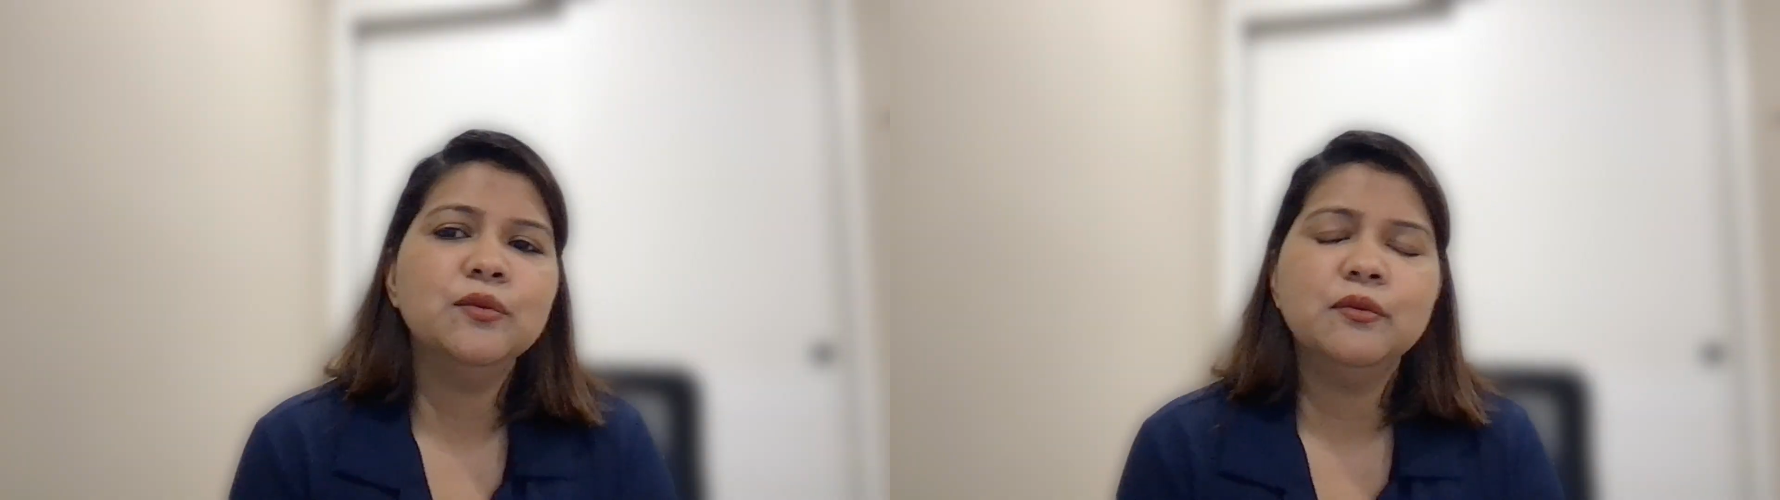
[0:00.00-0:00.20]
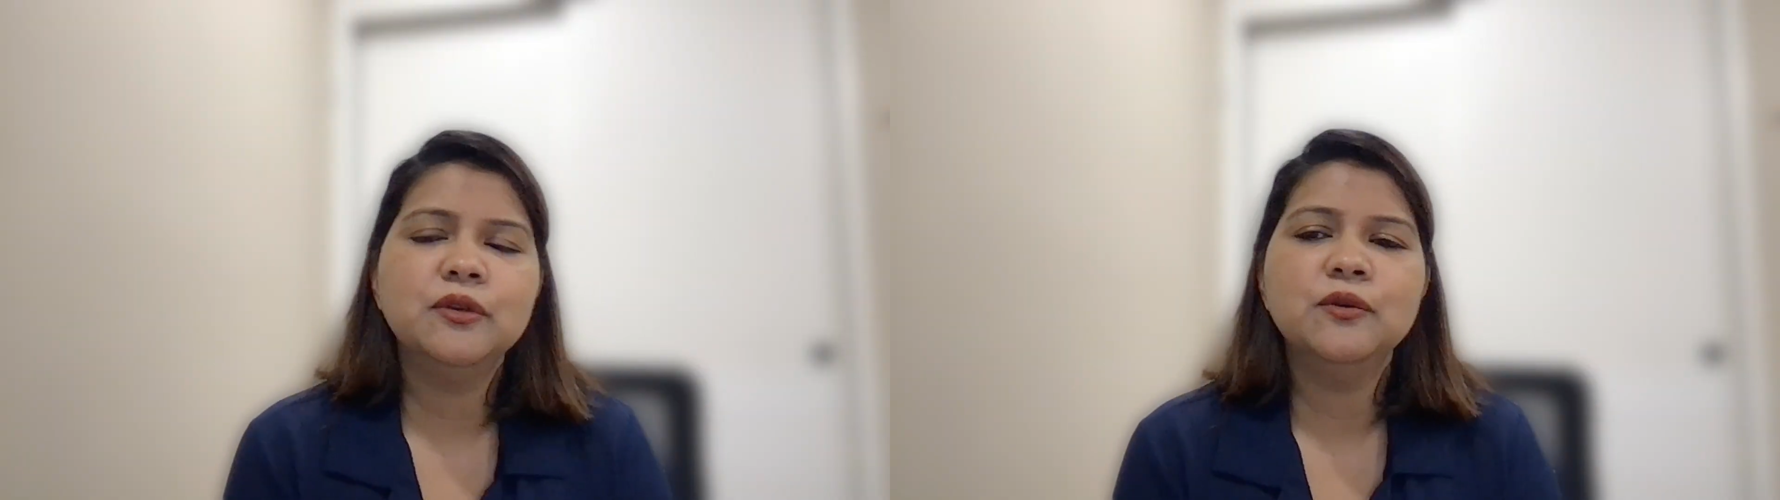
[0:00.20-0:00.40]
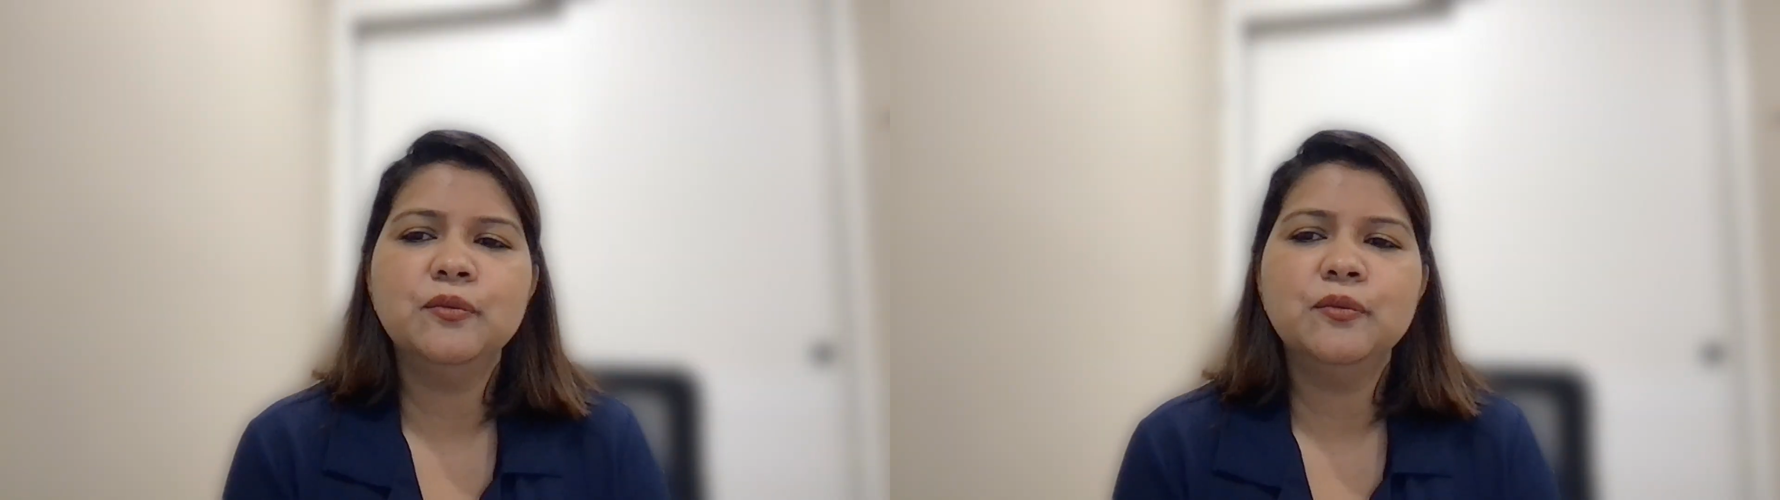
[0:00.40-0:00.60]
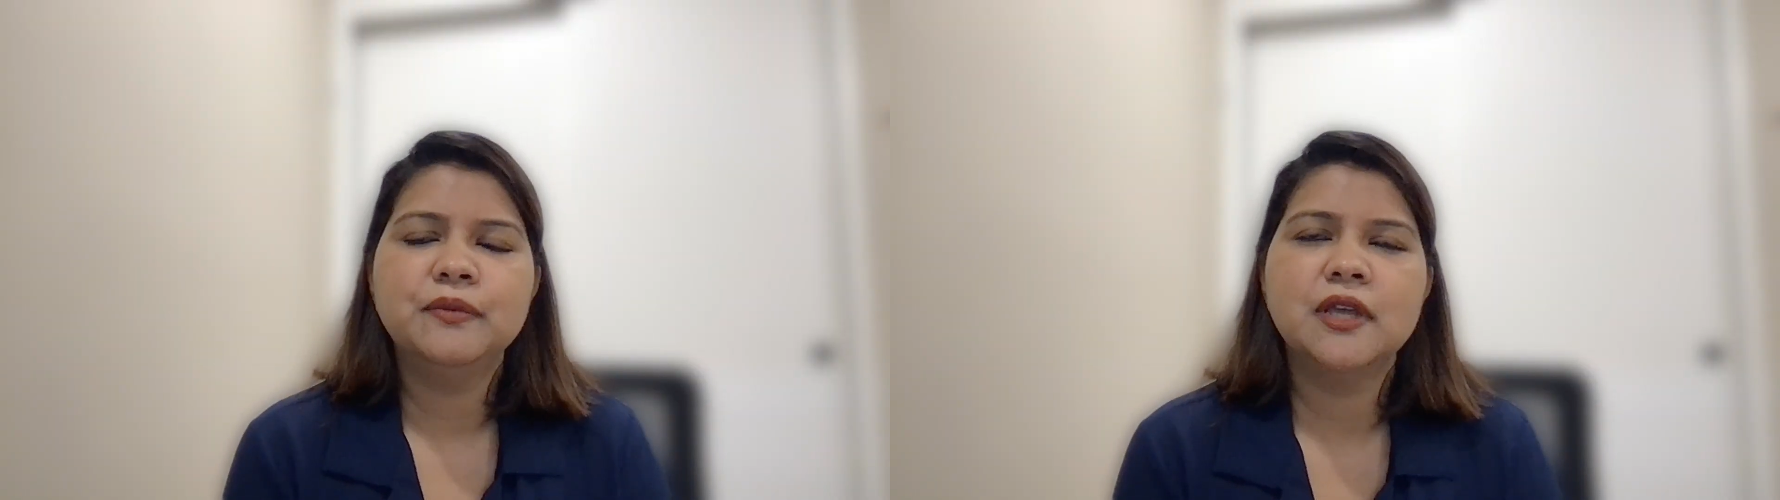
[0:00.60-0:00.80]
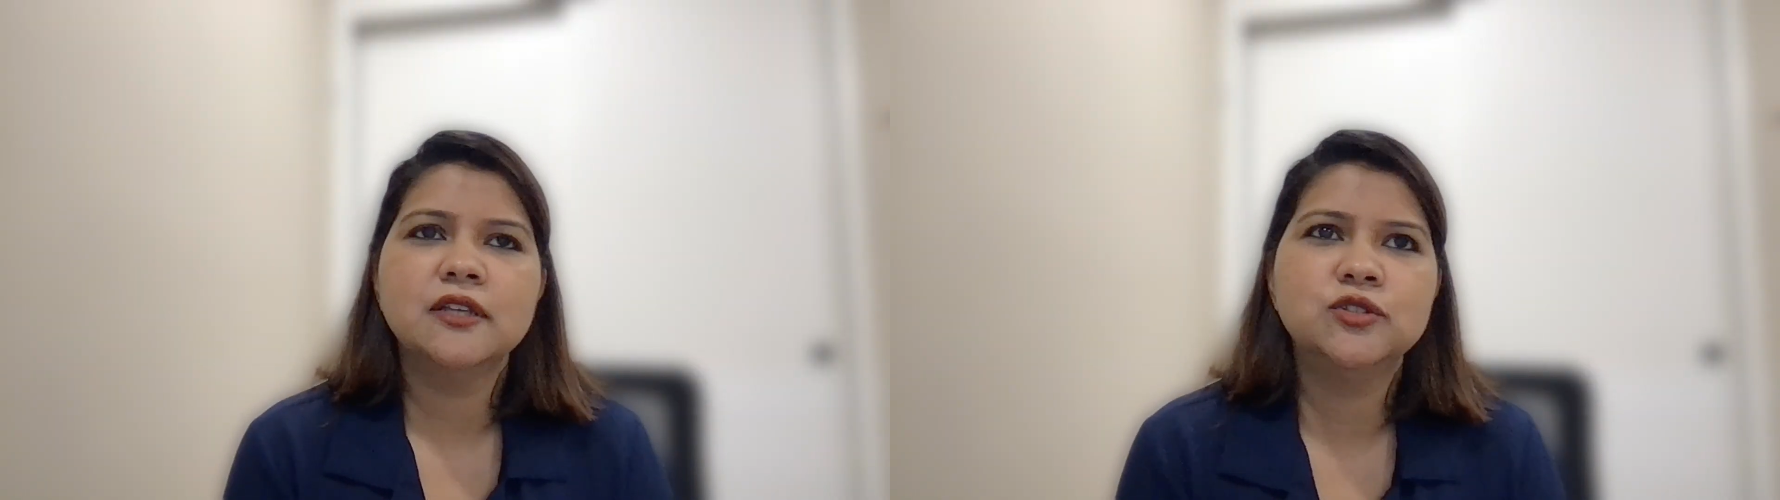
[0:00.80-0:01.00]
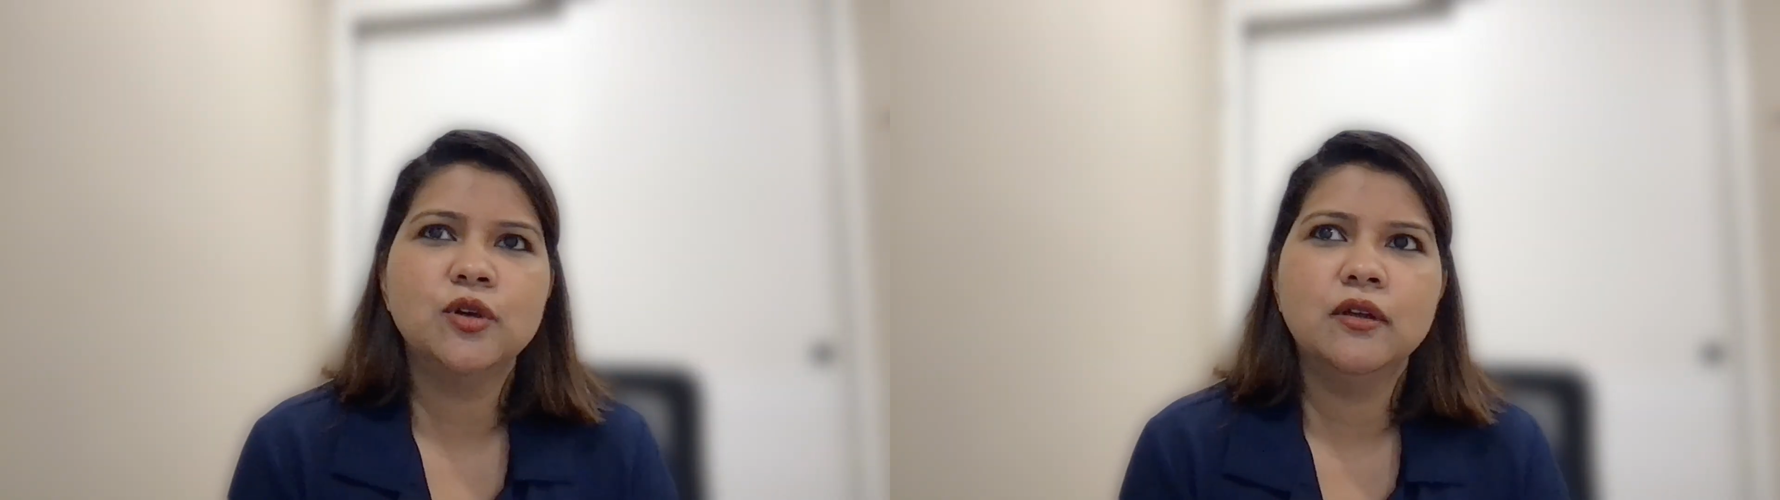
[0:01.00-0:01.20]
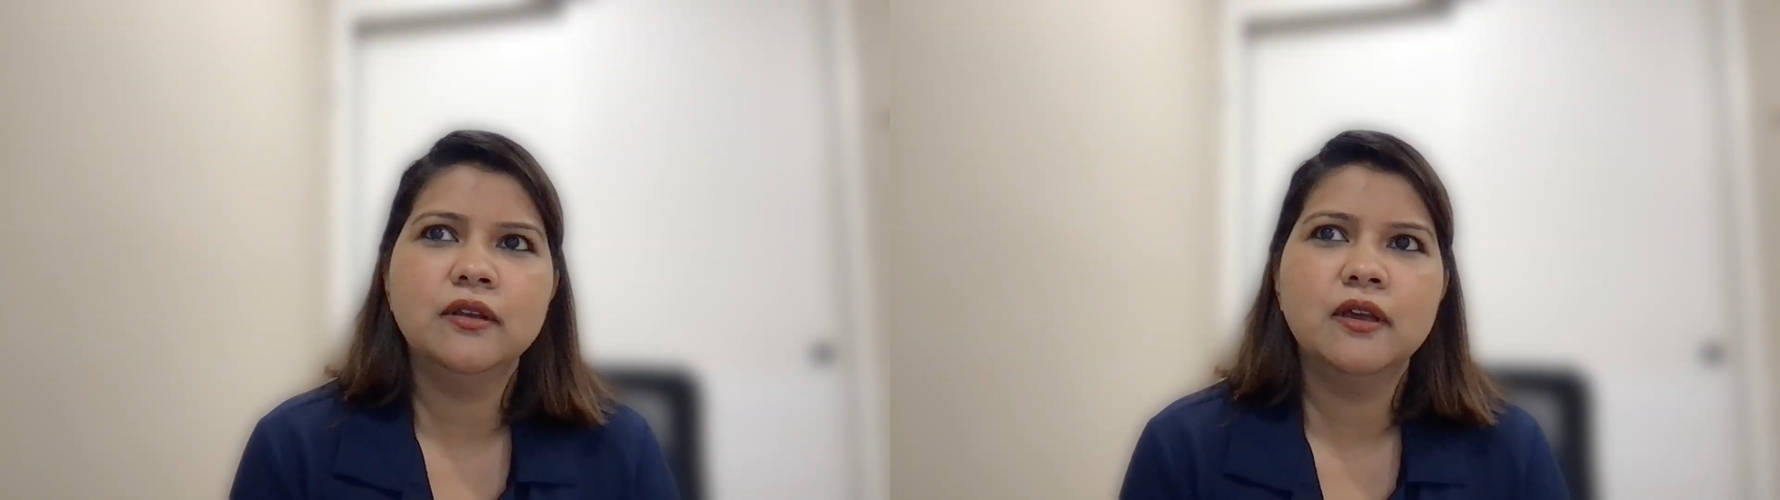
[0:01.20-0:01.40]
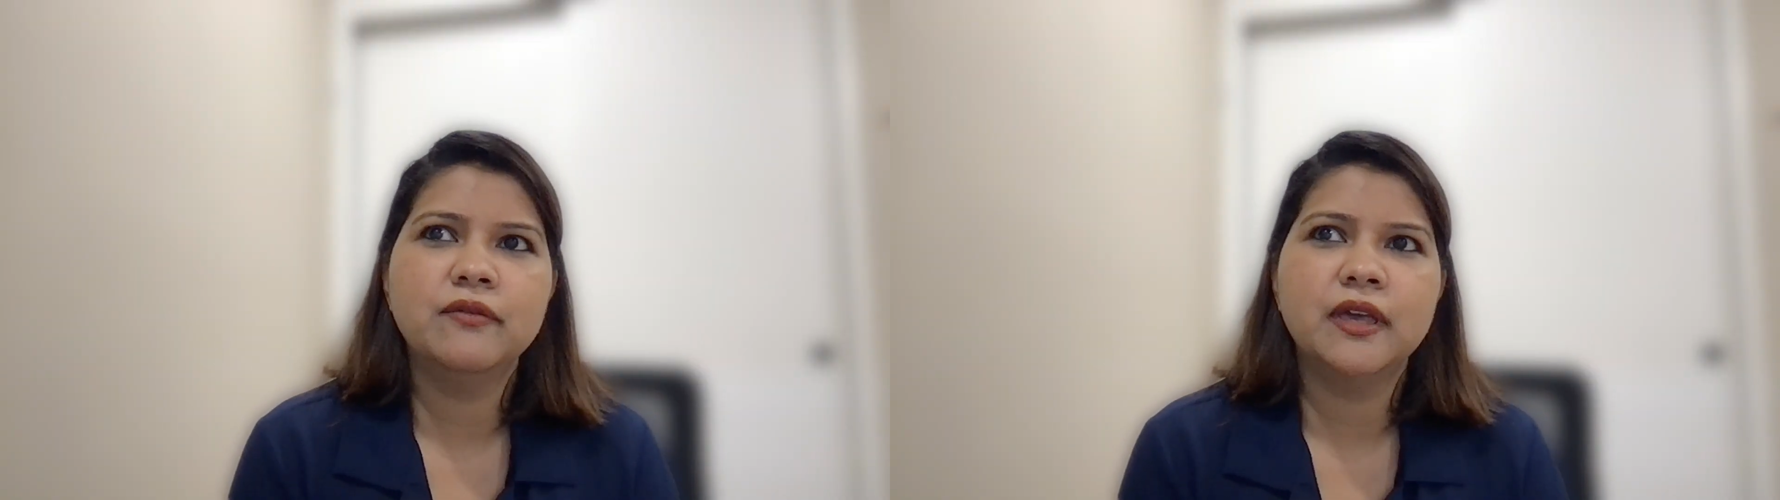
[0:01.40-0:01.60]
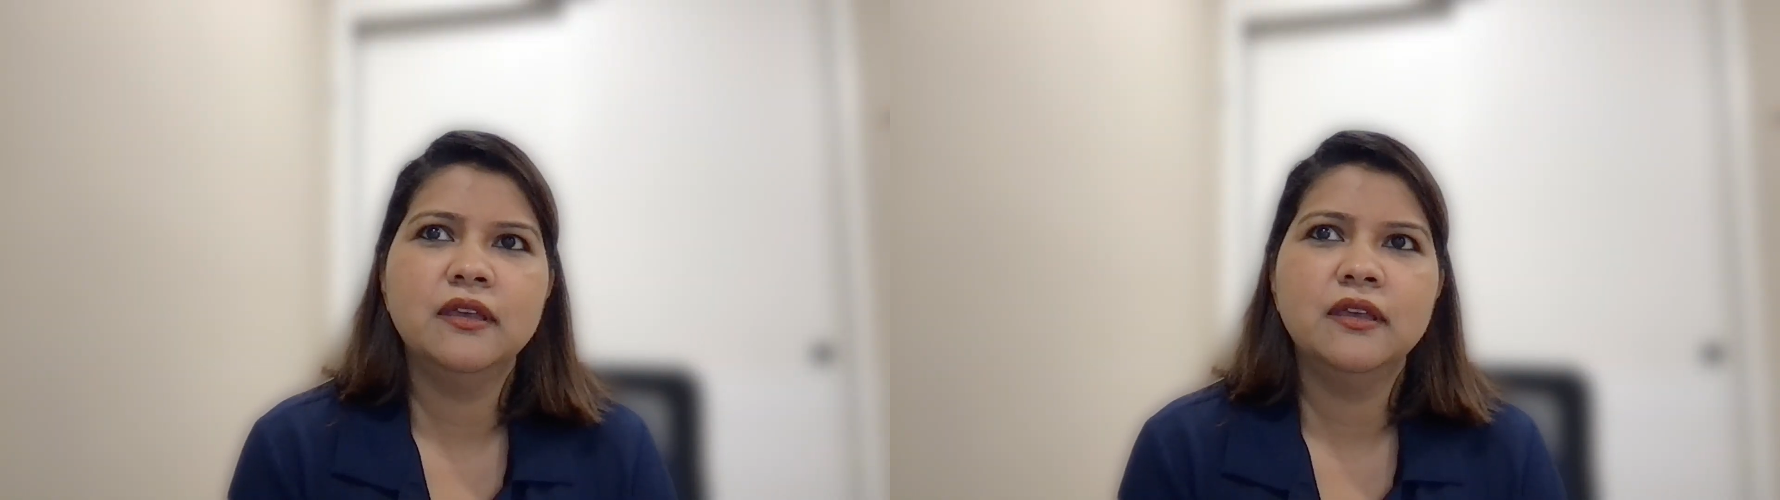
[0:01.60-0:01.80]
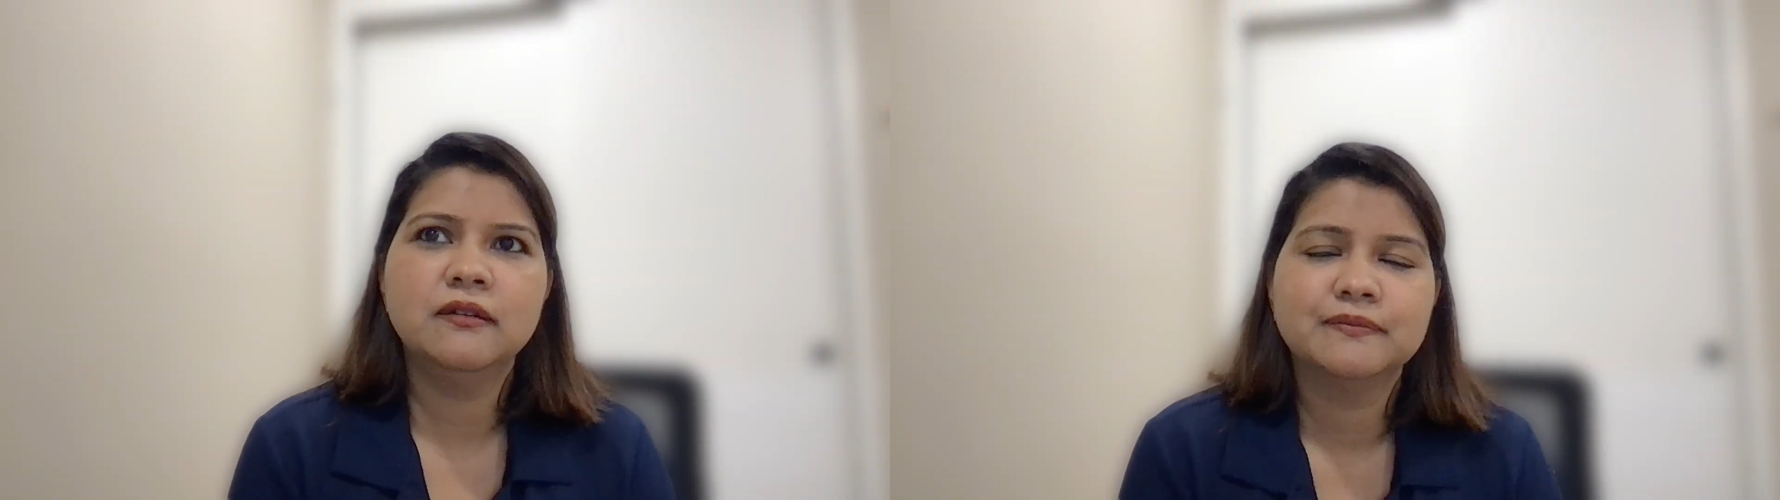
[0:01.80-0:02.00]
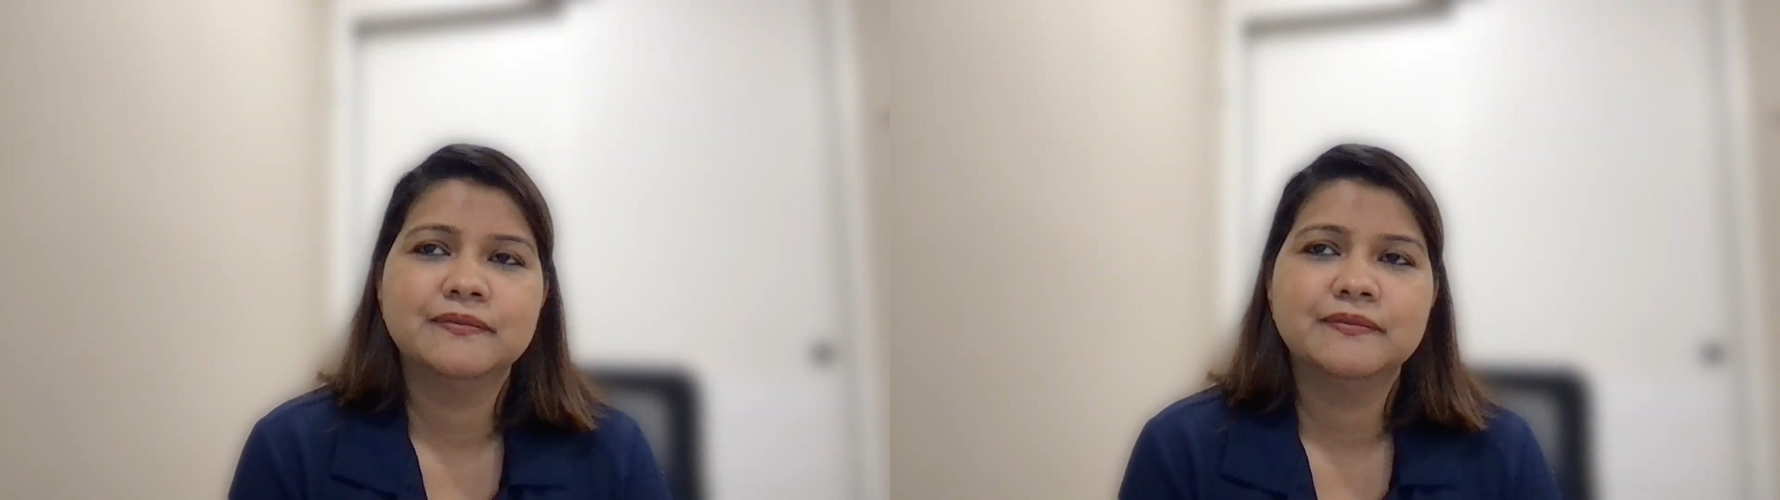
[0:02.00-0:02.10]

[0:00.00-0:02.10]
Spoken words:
you touched on a very